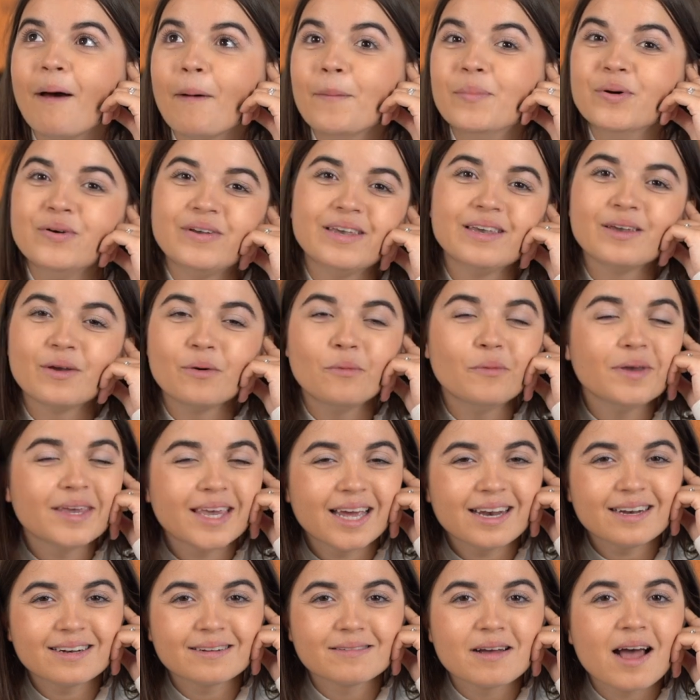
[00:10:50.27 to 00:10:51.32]
booking a
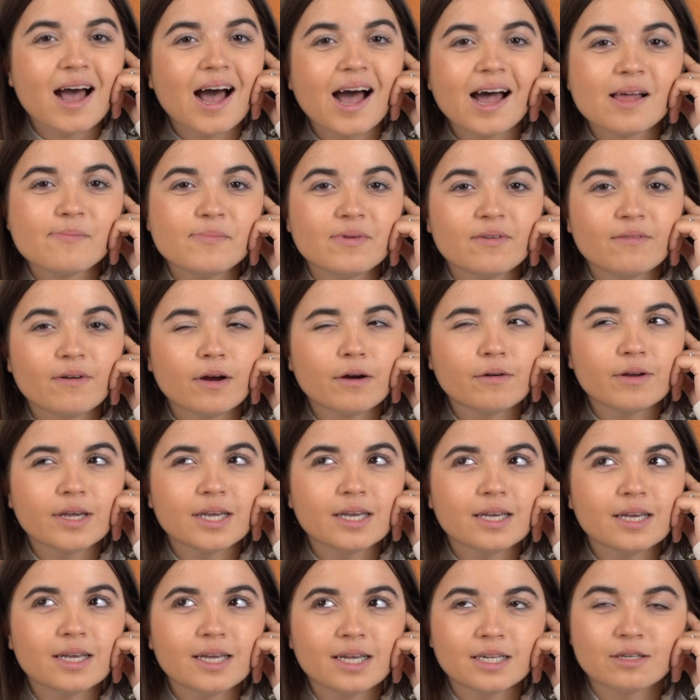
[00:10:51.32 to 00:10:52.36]
weekend. I'd be
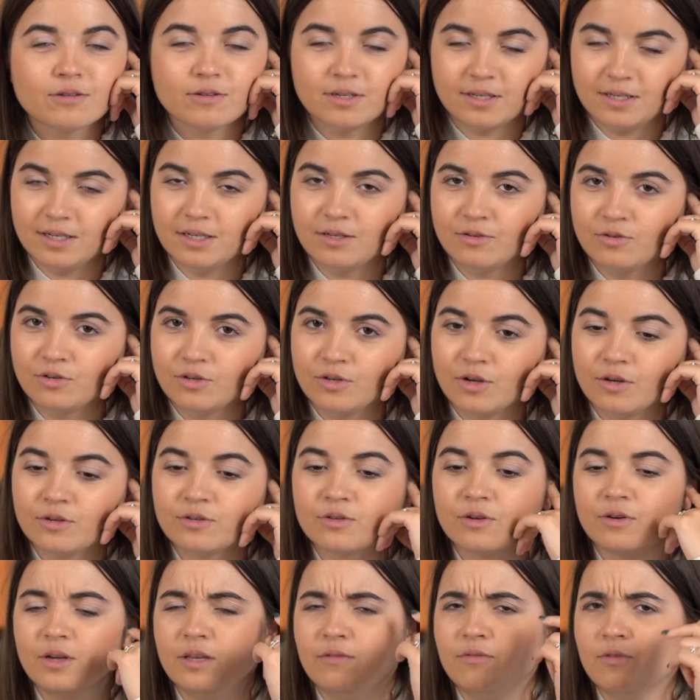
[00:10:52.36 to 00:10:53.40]
very interesting to know.
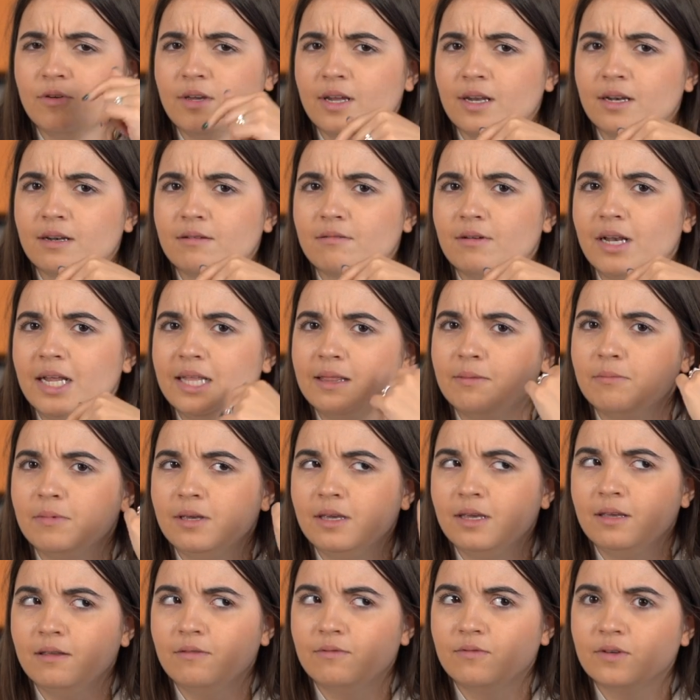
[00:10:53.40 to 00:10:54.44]
So if you can let
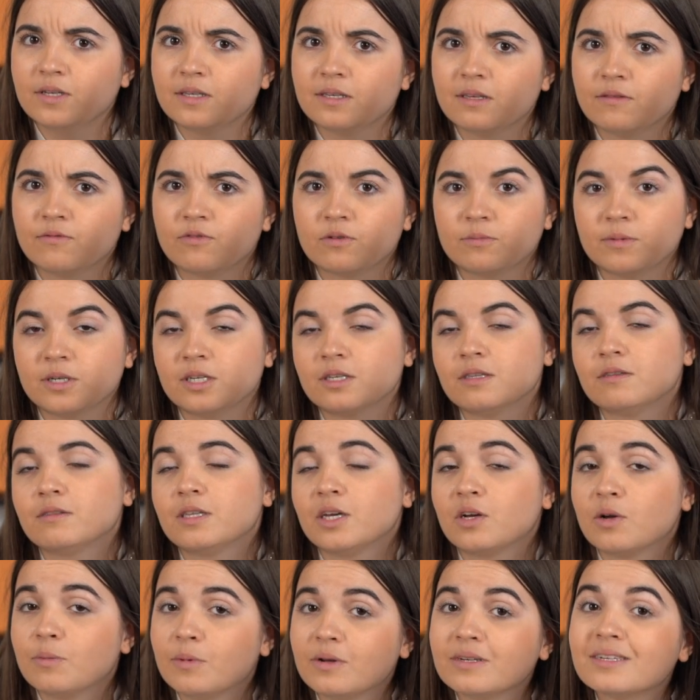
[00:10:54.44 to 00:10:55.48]
me this information in
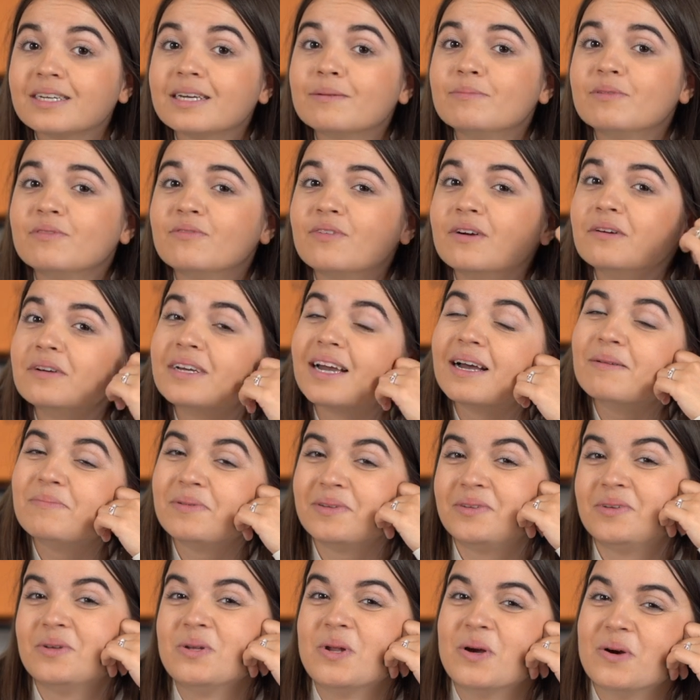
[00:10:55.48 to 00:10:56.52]
the comment, I'd be very
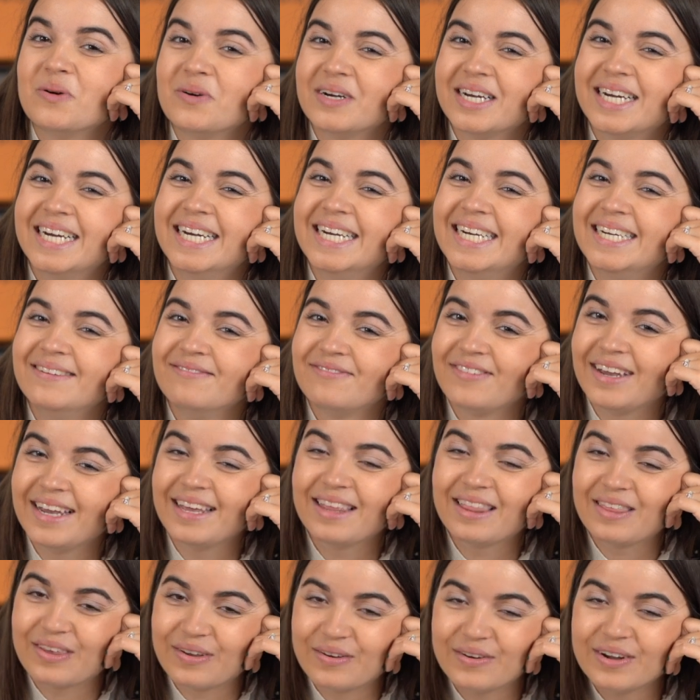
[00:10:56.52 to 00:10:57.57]
happy to know.
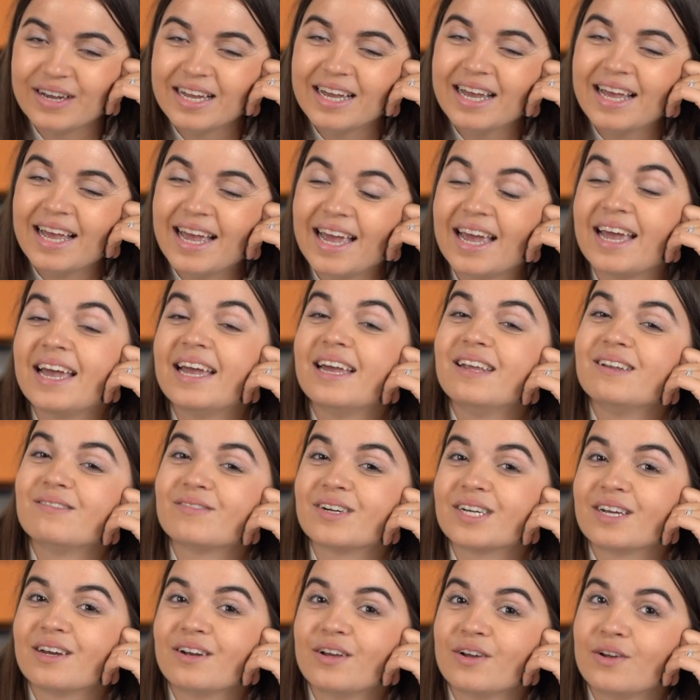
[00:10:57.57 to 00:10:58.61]
Thank you. And
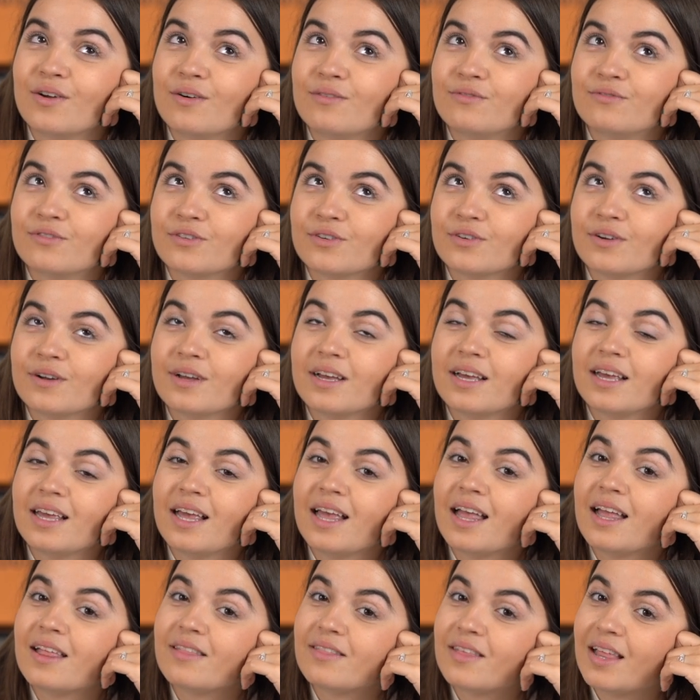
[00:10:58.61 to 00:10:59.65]
we're gonna go for
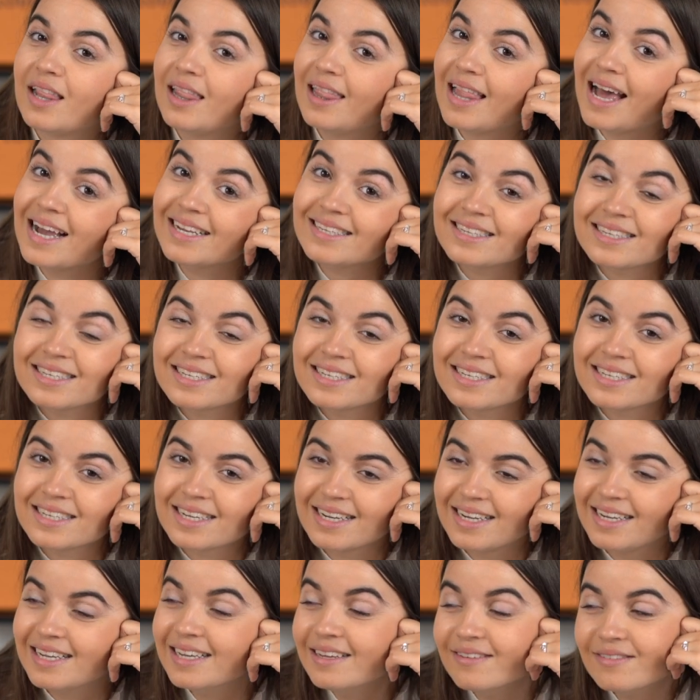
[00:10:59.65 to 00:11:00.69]
the last
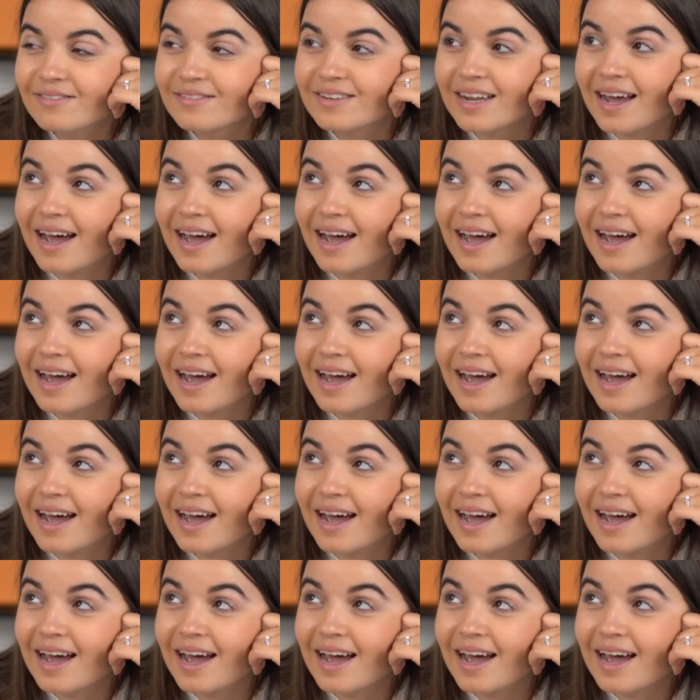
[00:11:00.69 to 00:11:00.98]
gift